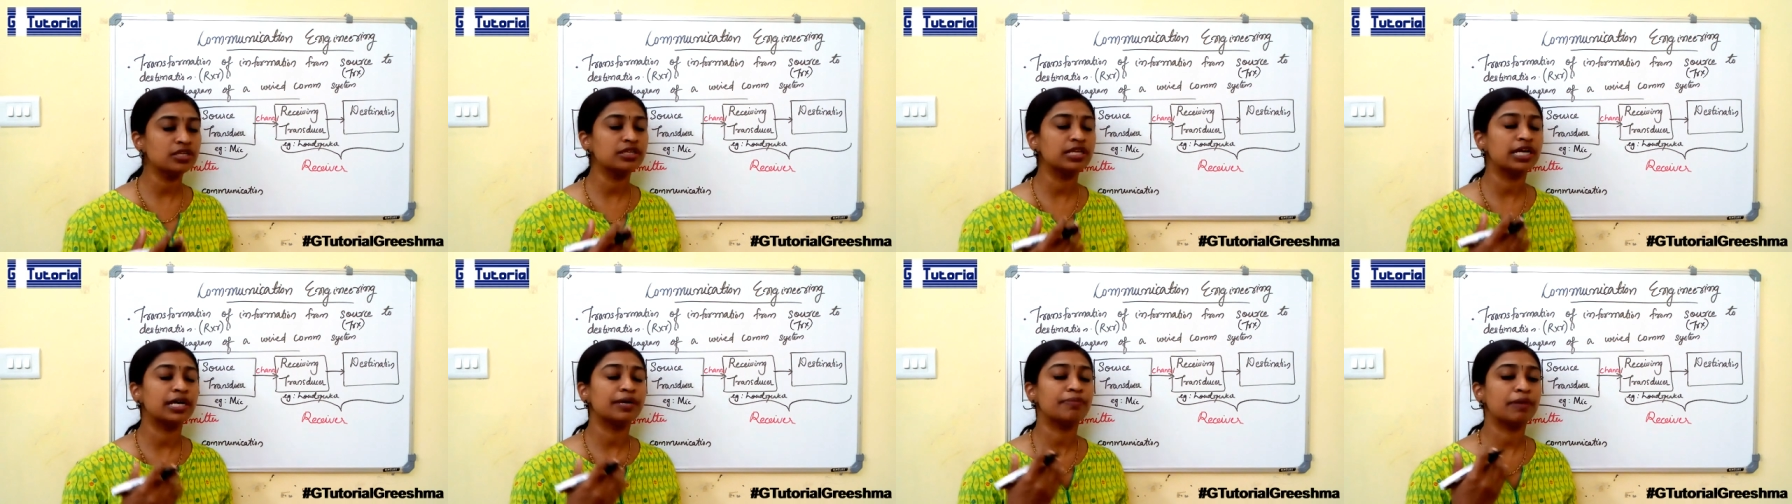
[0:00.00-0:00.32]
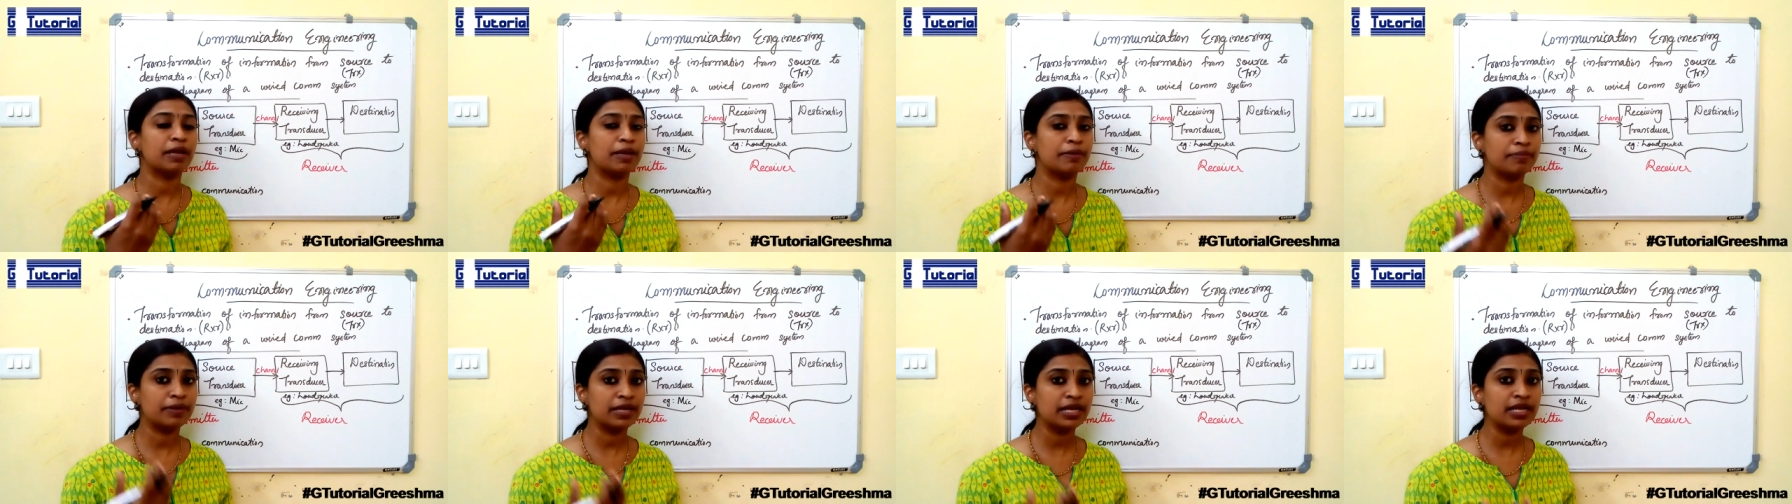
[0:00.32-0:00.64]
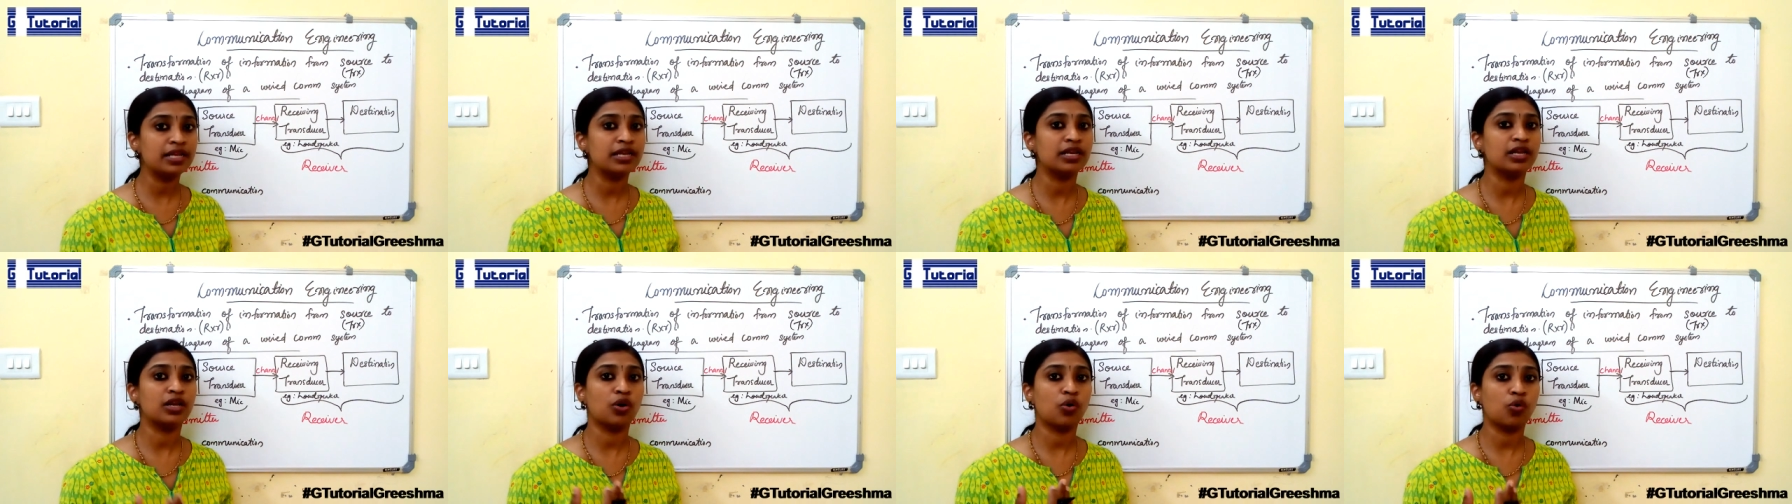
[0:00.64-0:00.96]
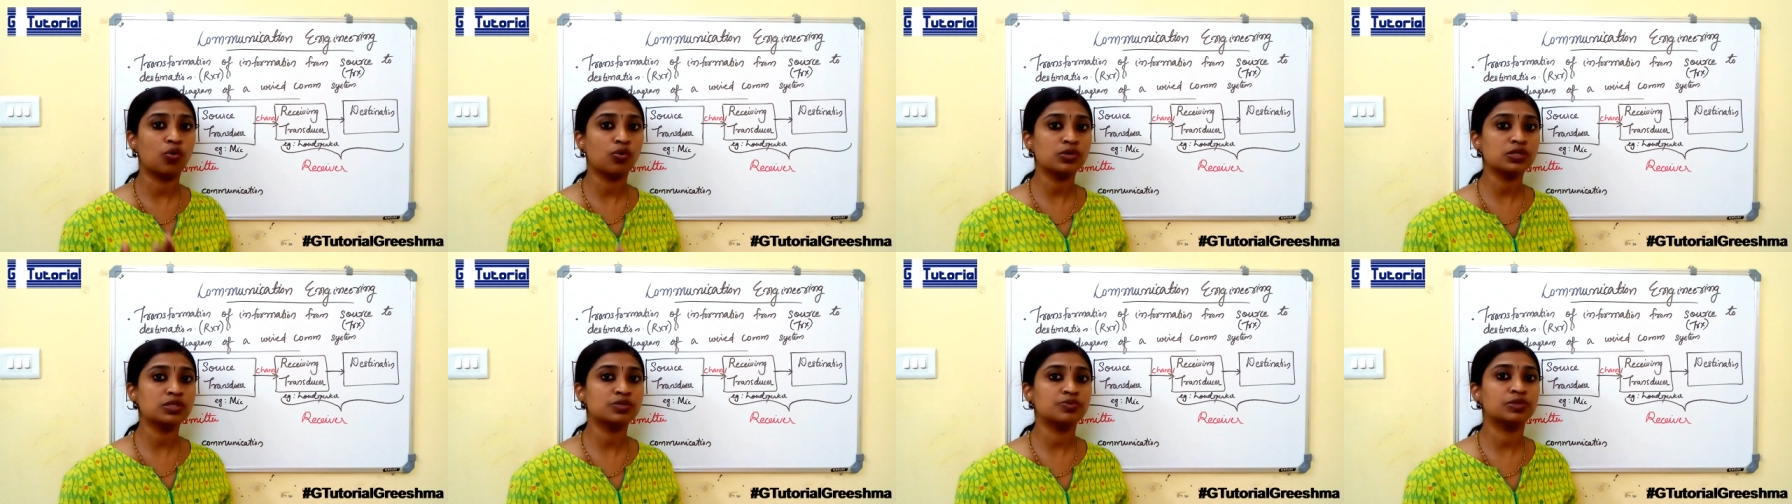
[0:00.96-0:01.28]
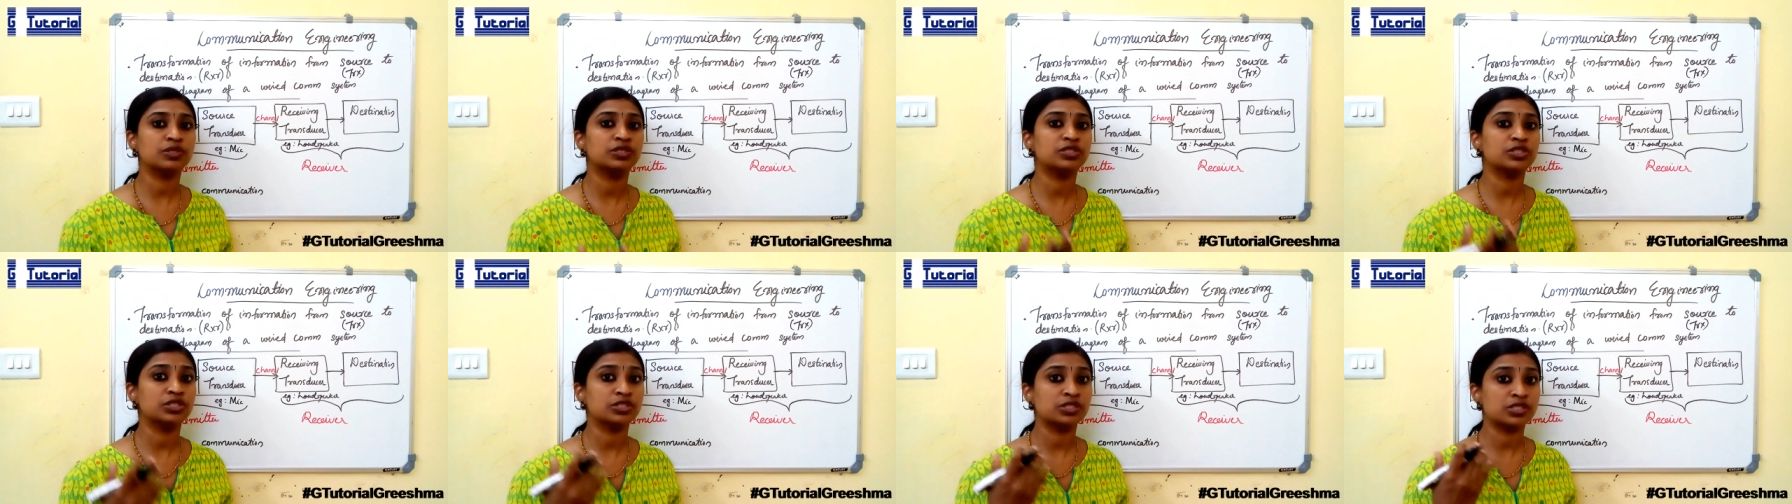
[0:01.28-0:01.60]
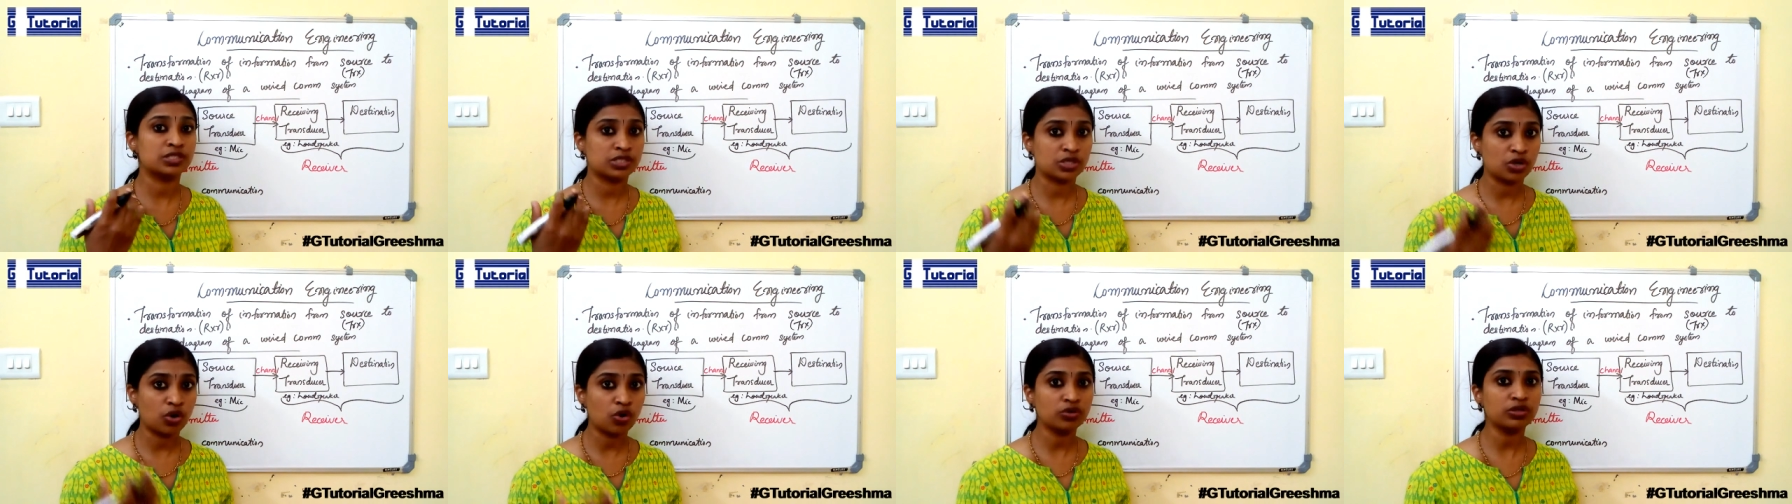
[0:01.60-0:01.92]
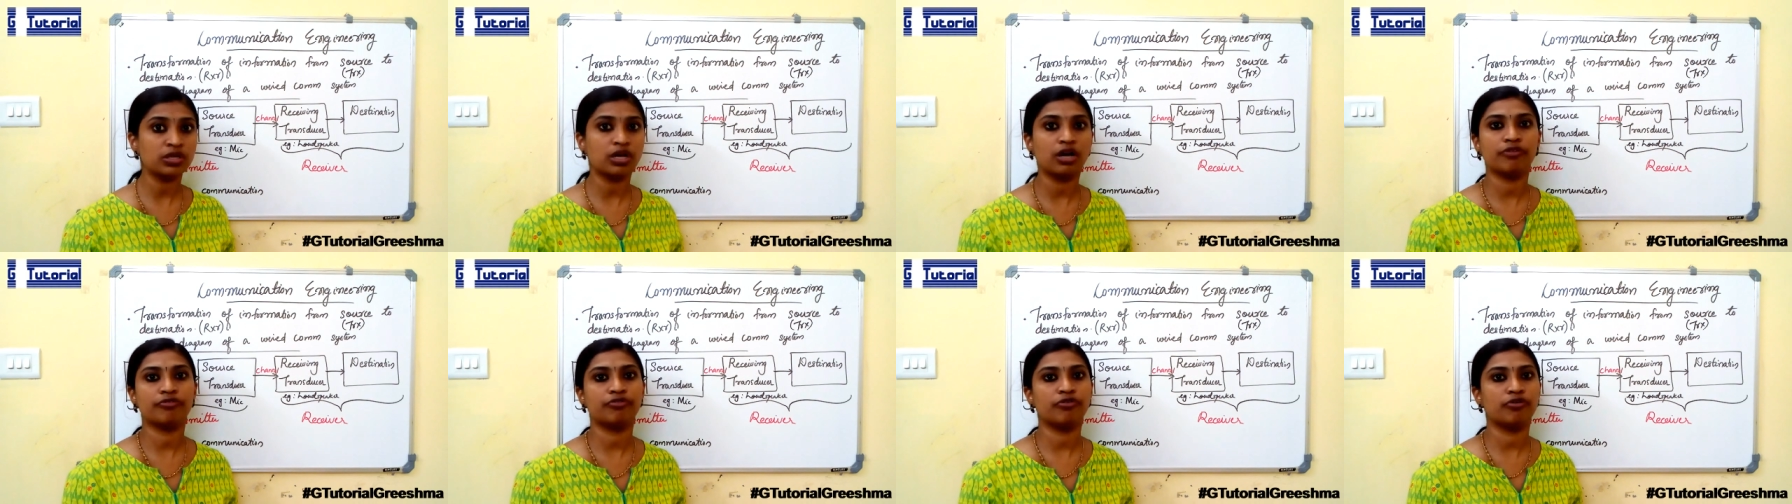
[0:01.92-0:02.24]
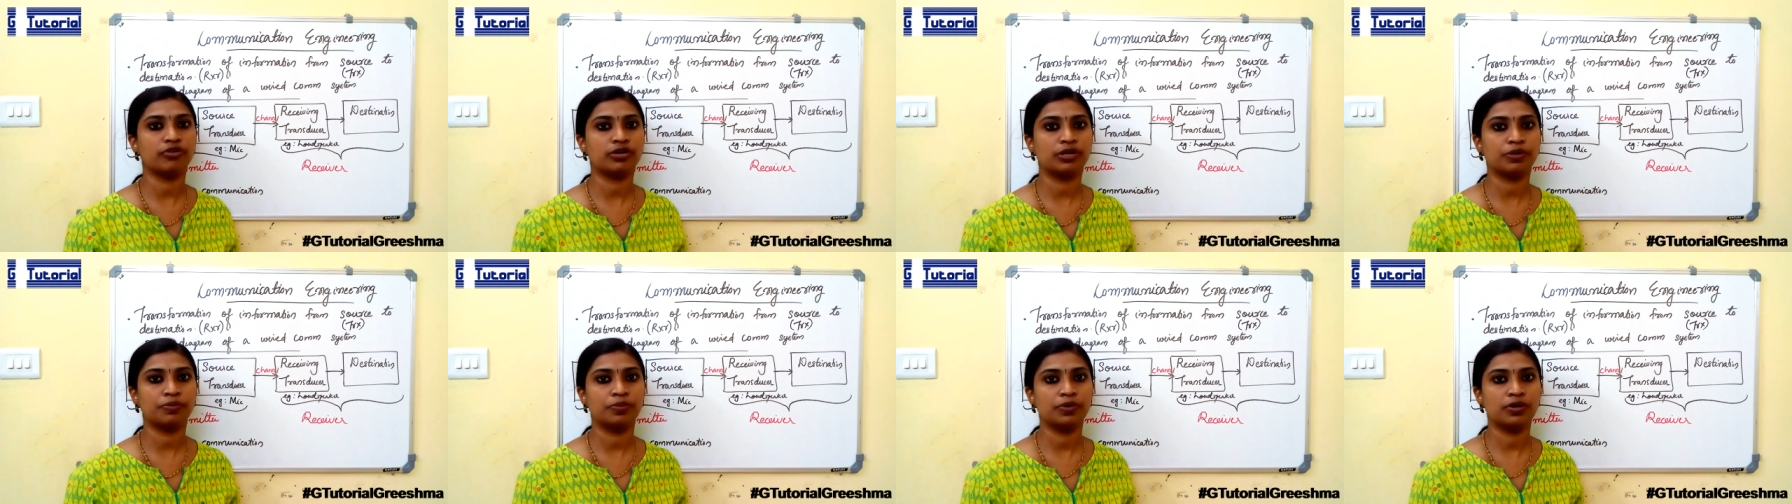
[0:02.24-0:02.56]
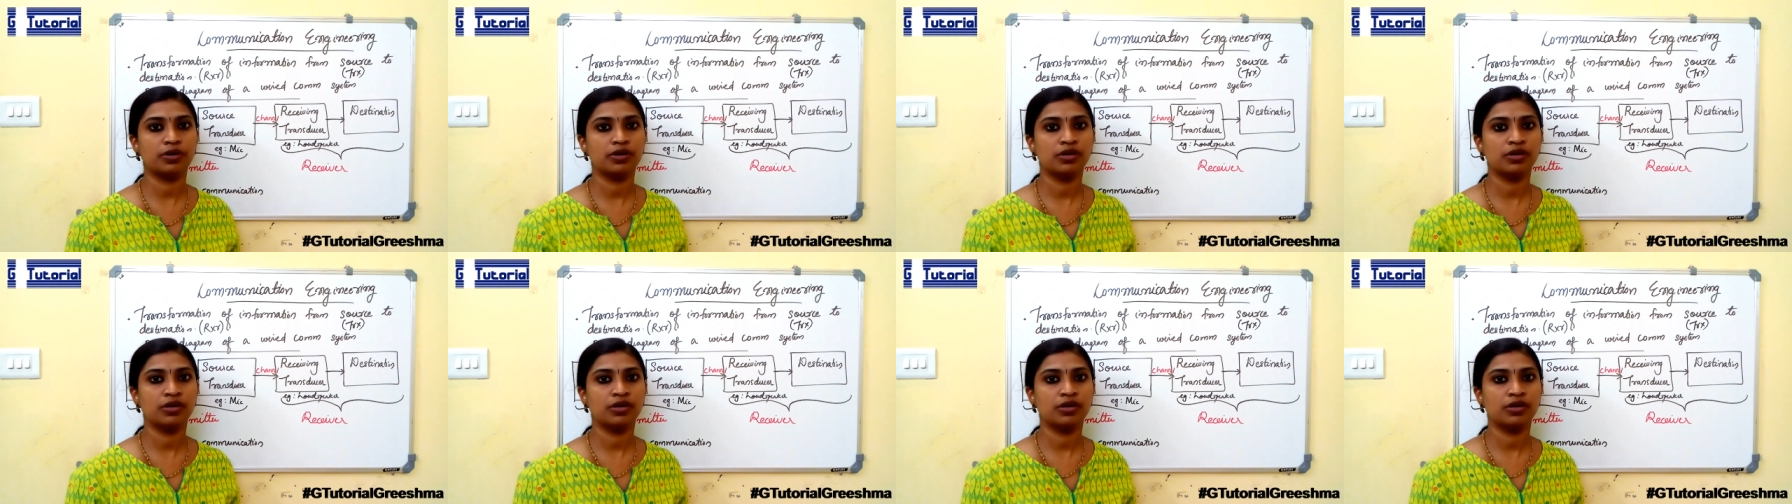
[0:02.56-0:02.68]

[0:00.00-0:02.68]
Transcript: there may be loss which is not affordable.